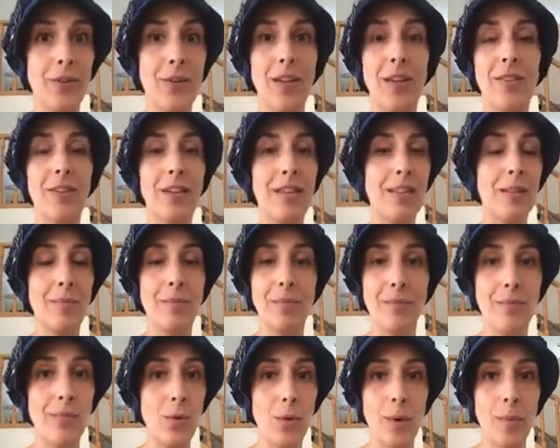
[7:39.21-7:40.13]
You're giving
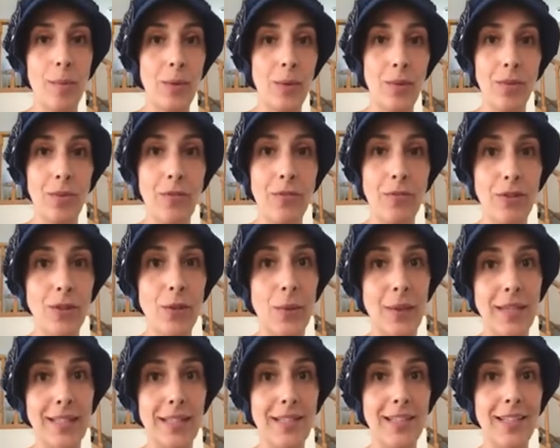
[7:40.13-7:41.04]
them normal
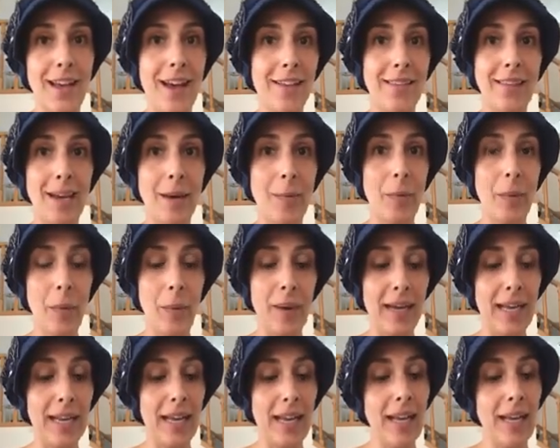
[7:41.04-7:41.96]
fluids at that
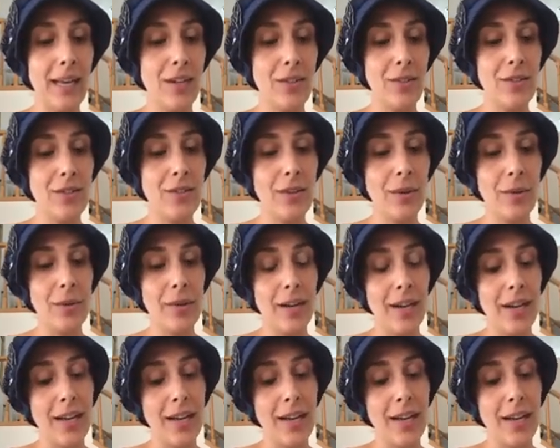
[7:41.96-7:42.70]
point. So